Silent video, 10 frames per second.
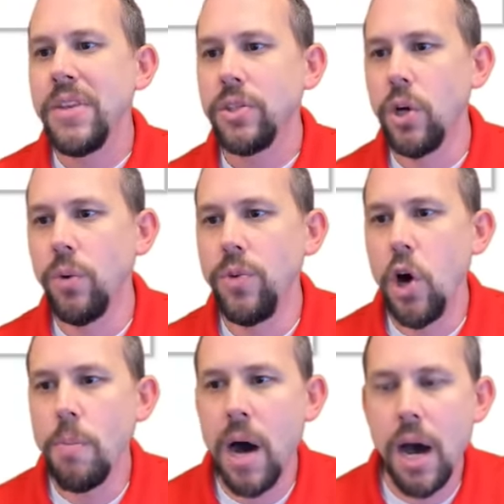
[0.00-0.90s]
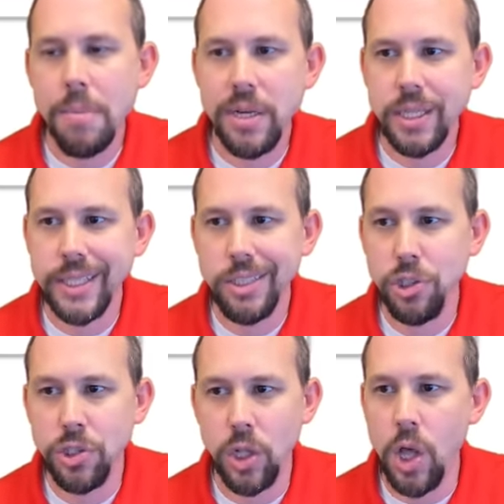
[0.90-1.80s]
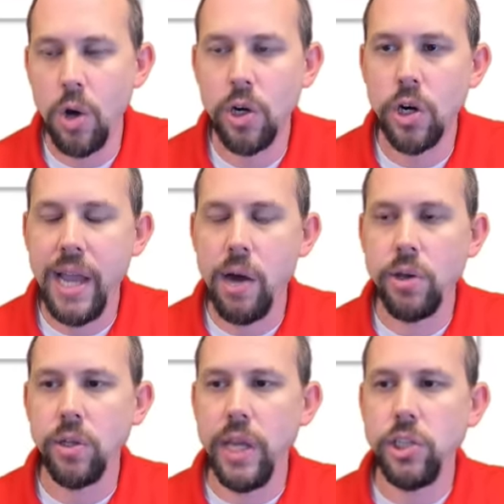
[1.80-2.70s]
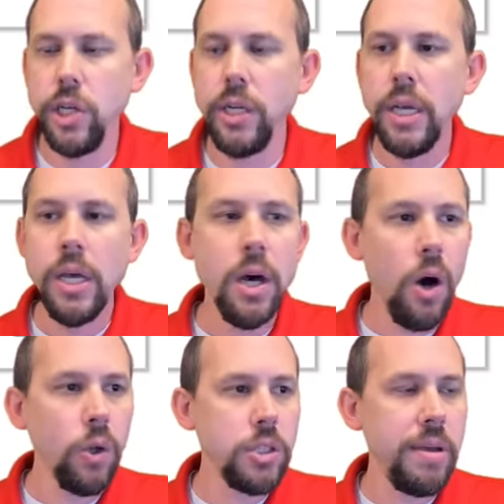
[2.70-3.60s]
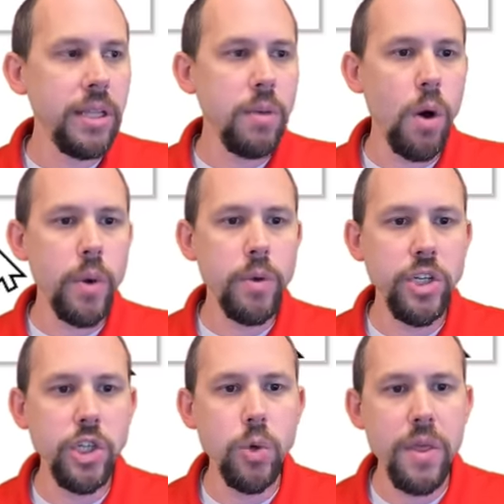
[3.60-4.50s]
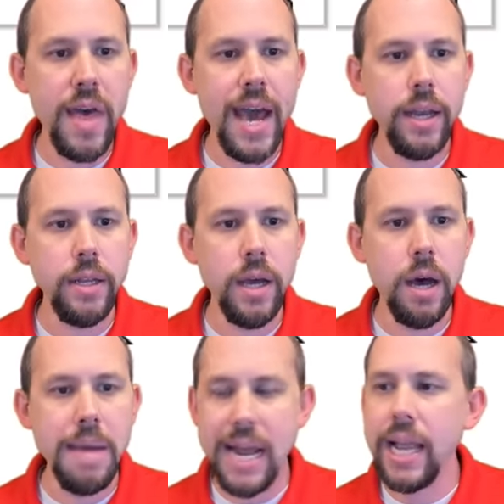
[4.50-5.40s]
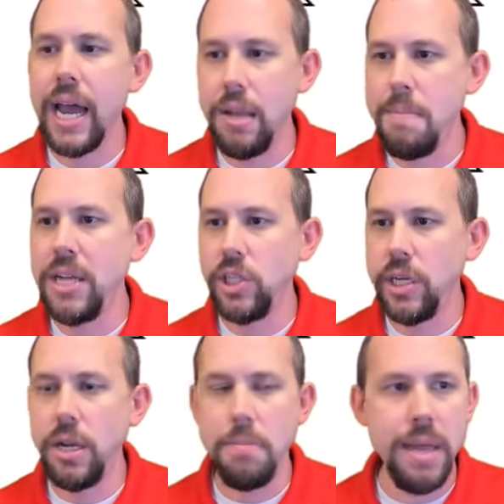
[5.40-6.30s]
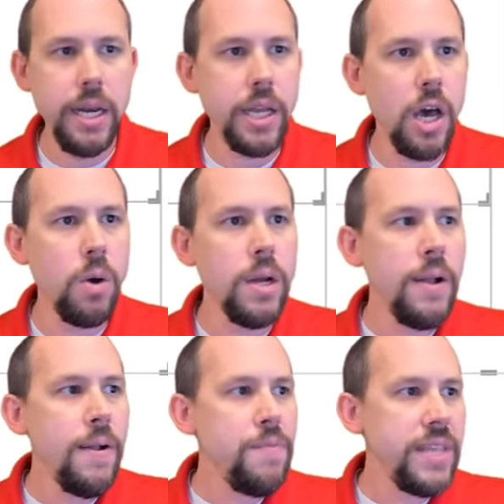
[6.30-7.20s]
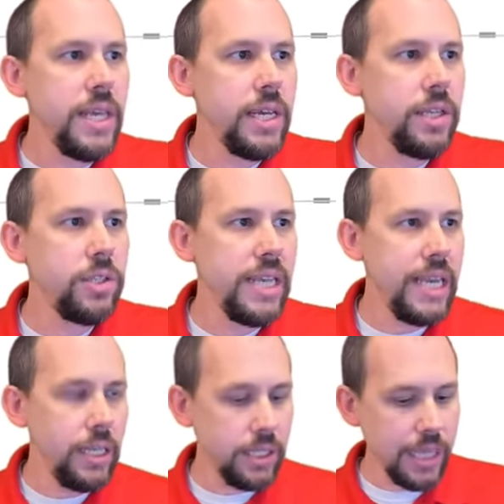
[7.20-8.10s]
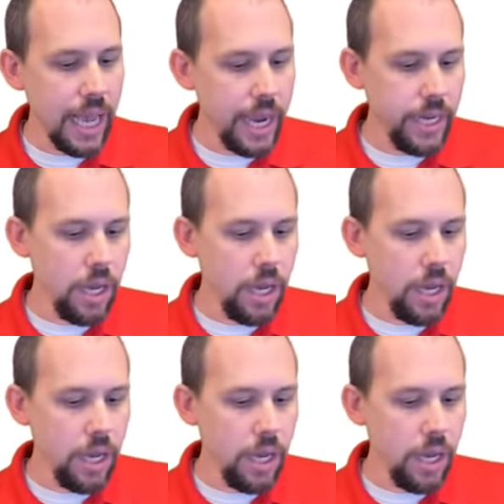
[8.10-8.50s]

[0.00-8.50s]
So no, Mohammed, because that's just a longer calculation. Ultimately, what we would do with that, um, and I kind of mentioned it a minute ago, is inside